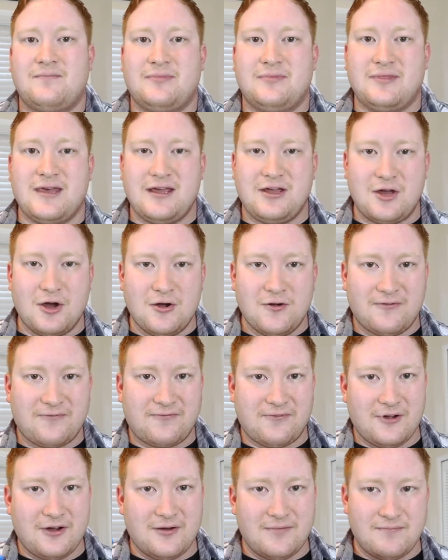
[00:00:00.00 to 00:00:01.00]
They go
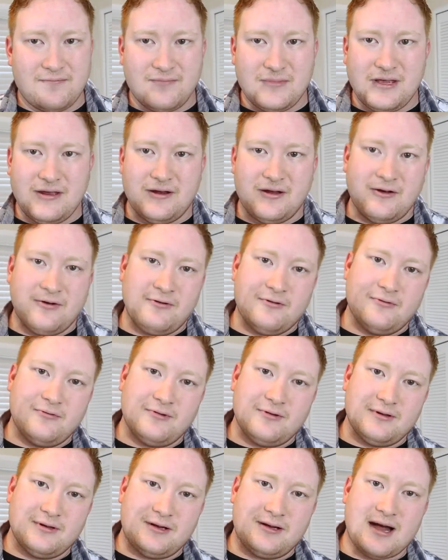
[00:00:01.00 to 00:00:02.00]
from,
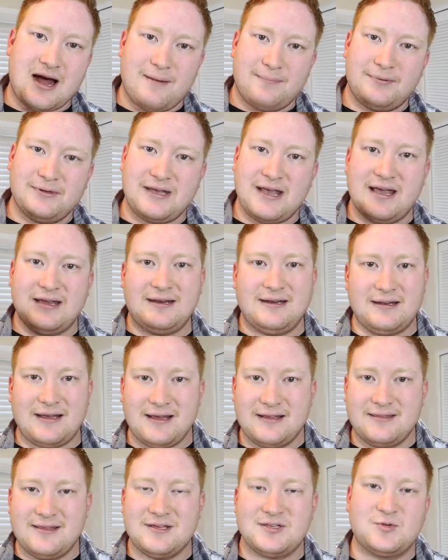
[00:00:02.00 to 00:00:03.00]
complicated
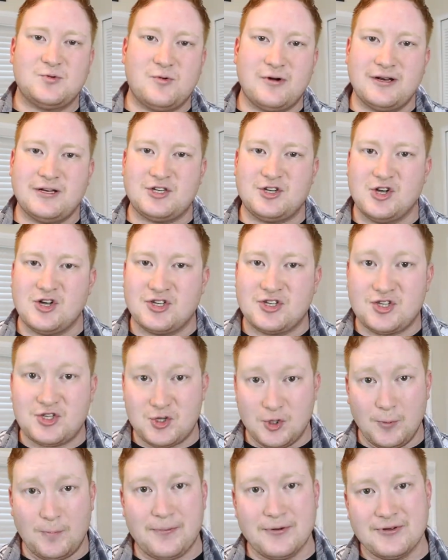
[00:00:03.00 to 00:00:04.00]
like this one to
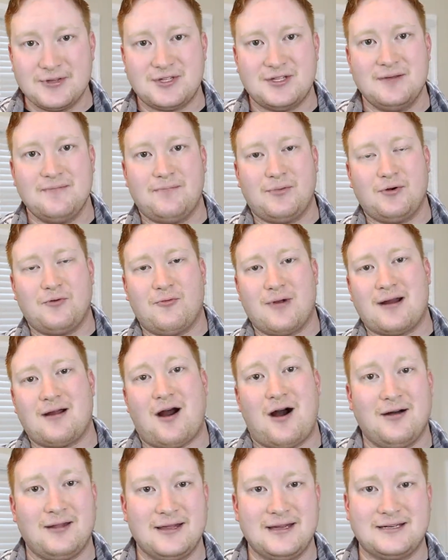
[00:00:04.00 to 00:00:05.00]
super simple, where
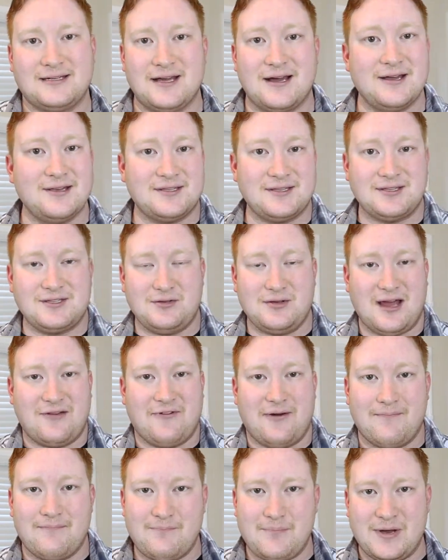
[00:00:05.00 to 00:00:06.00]
all it does is you
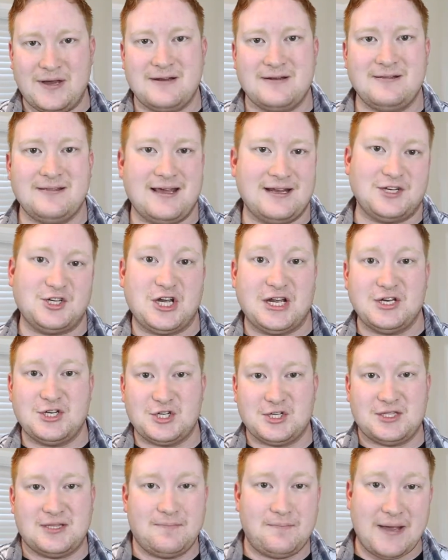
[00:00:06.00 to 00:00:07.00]
have a button that
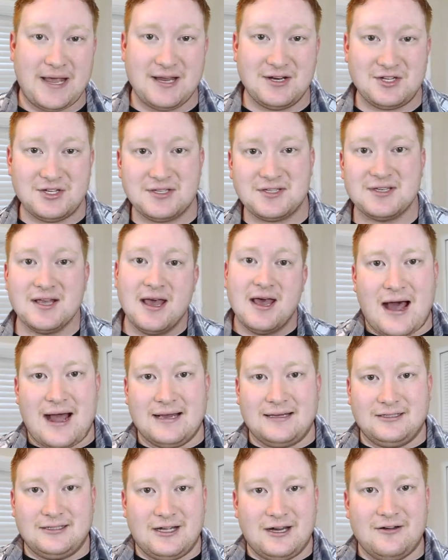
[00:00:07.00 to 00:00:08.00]
changes the pages.
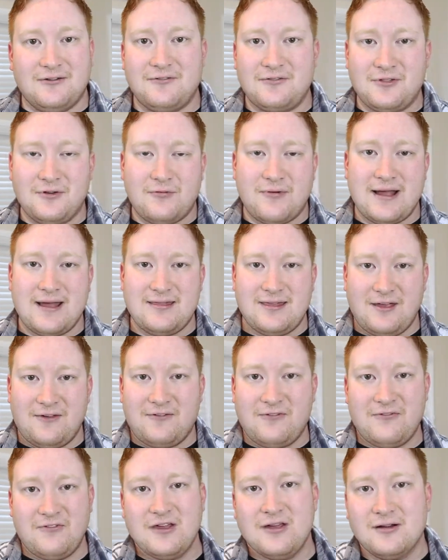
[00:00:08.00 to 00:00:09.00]
I love the way they
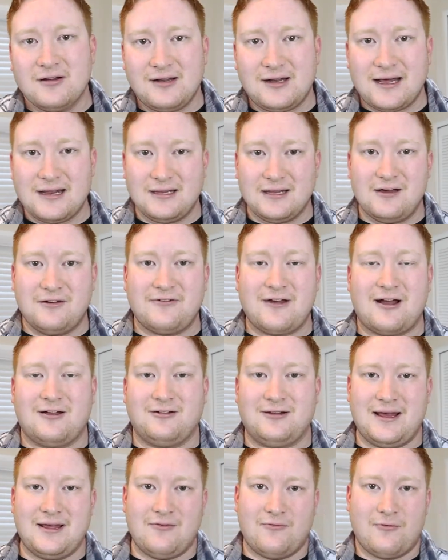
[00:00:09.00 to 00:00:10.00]
feel. I love how
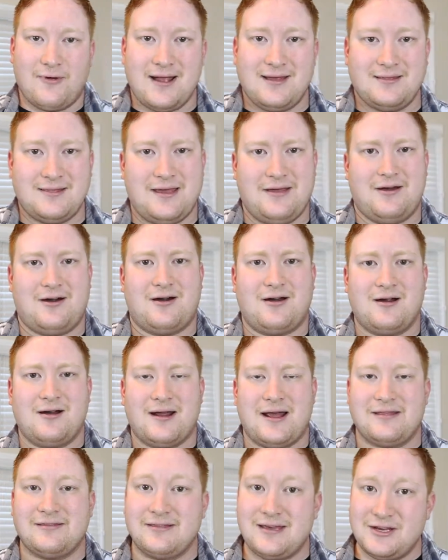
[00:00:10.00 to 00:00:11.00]
lightweight they are,
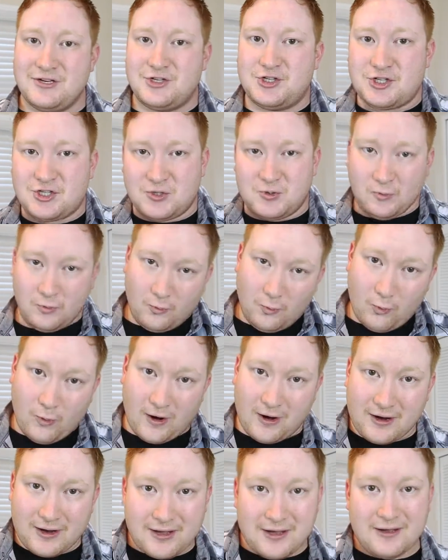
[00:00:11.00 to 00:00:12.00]
and they just
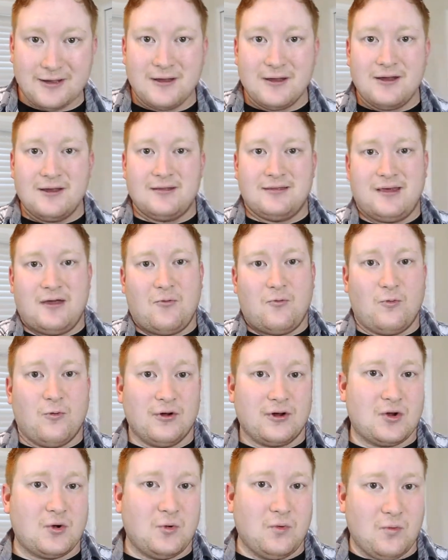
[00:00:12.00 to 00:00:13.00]
work. They
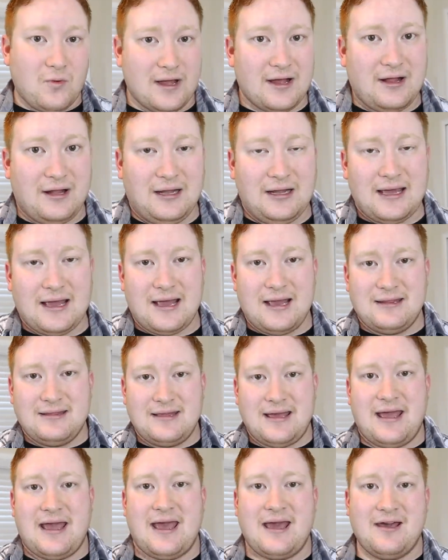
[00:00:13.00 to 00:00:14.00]
work well, and
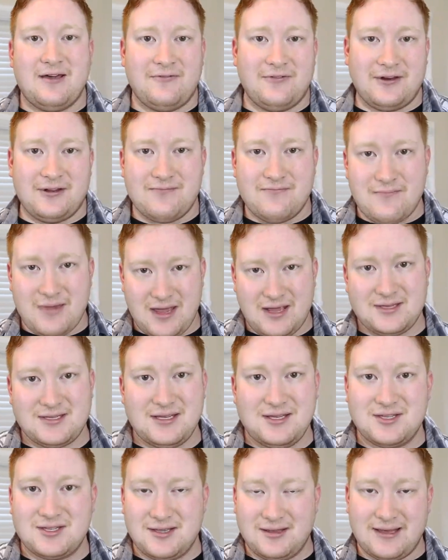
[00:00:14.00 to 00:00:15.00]
they have an
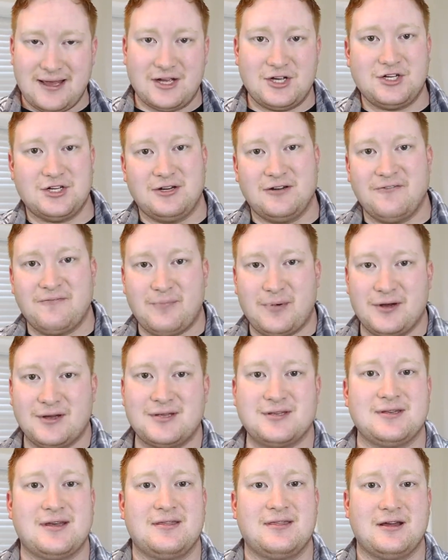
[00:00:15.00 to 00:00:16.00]
amazing selection of
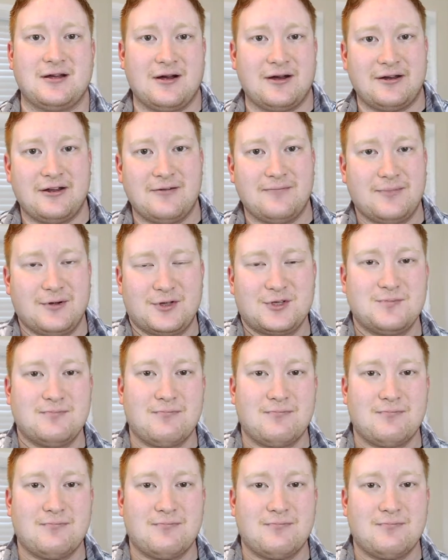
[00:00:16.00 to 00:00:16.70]
books on their audiobooks